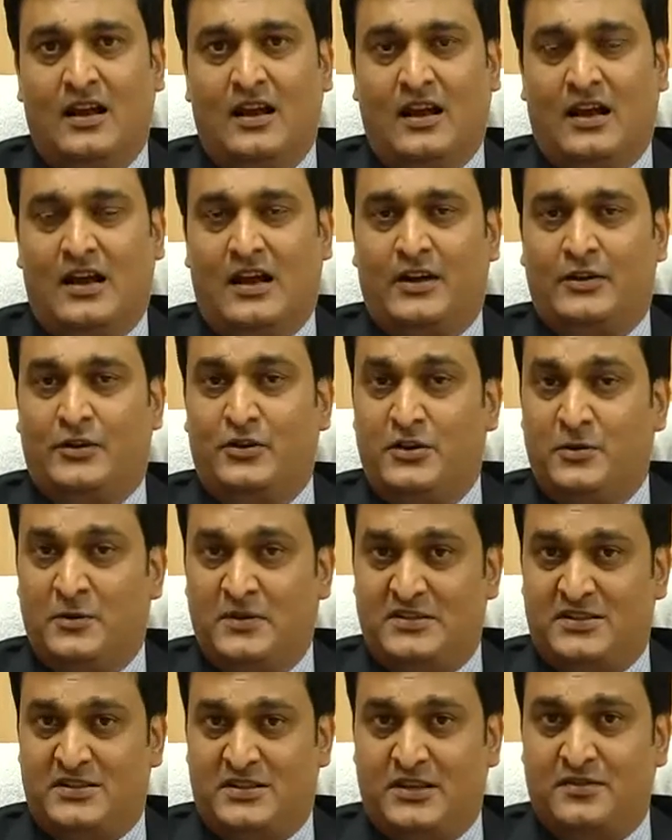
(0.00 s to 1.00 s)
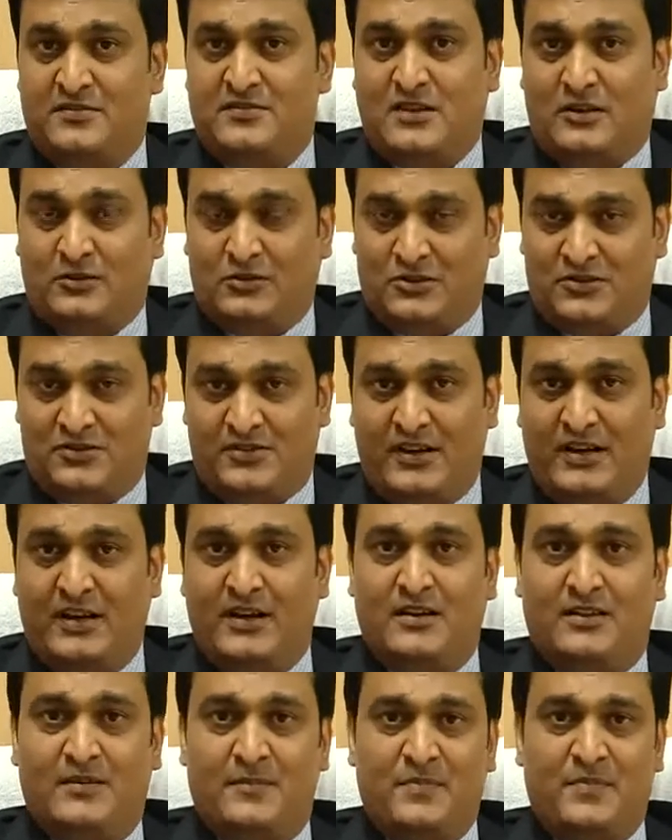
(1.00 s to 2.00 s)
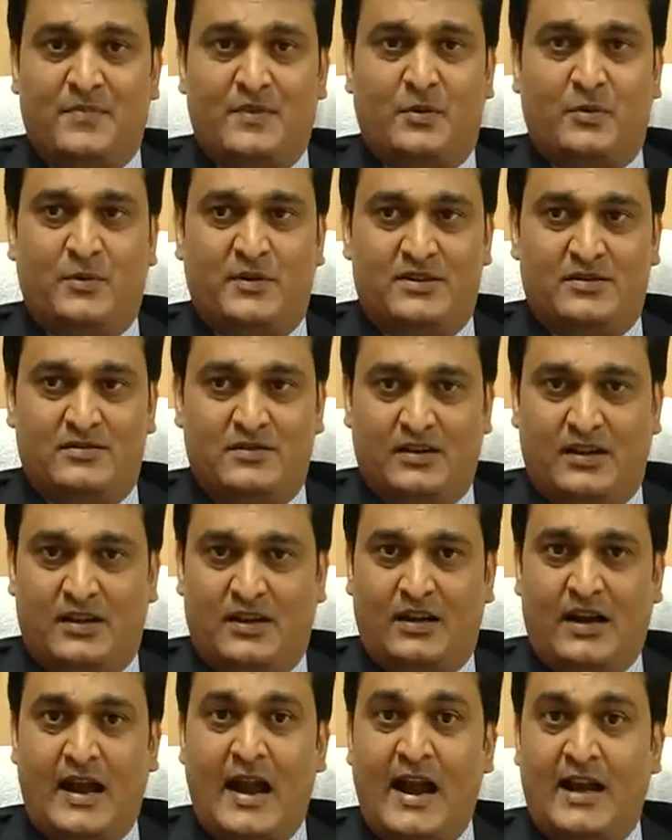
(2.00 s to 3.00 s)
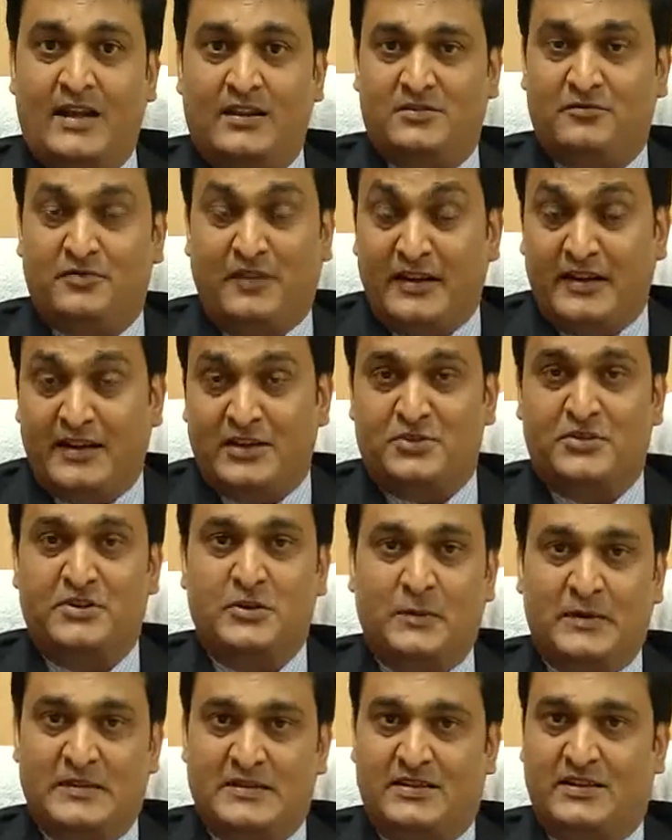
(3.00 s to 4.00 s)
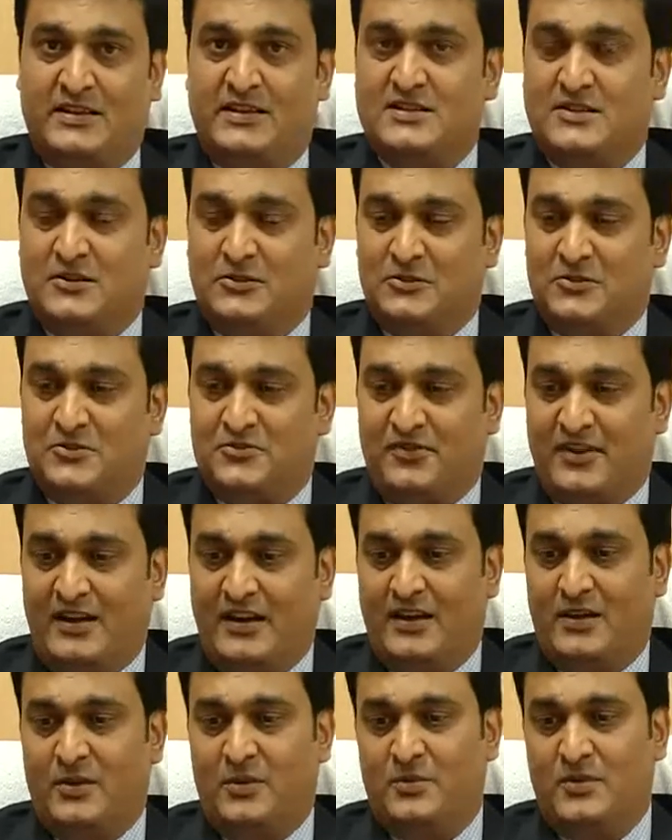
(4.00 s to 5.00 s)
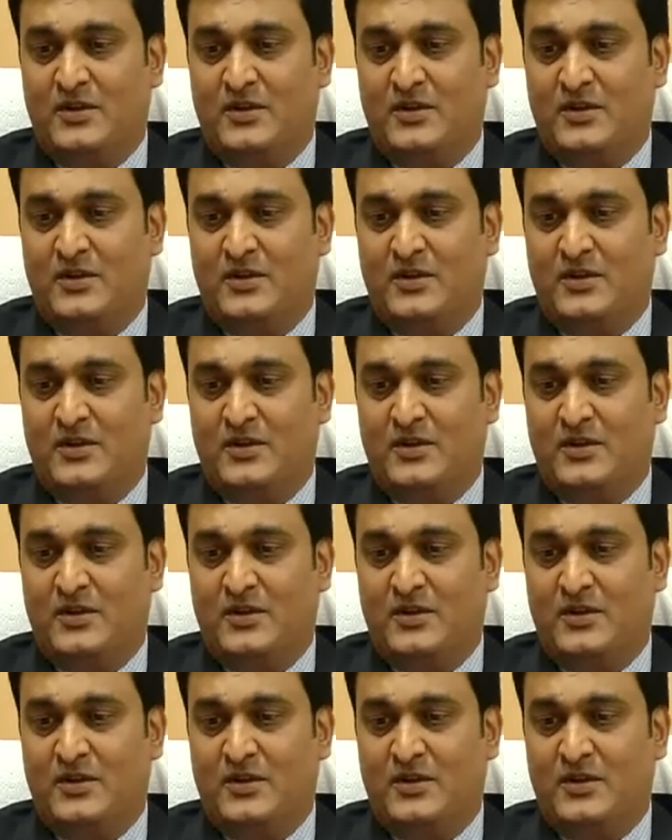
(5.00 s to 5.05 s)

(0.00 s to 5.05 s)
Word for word: Uh, University of South Australia with, uh, and Flinders University in South Australia.